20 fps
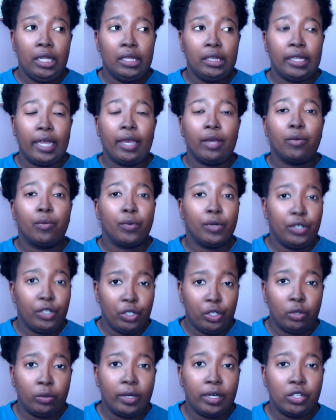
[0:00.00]
like
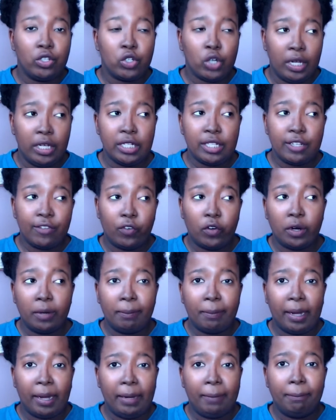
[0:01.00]
renew and
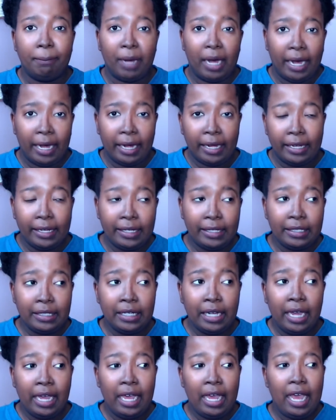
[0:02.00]
transform my
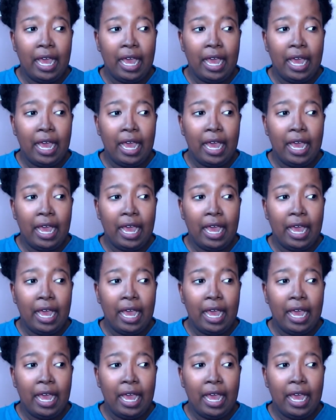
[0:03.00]
mind.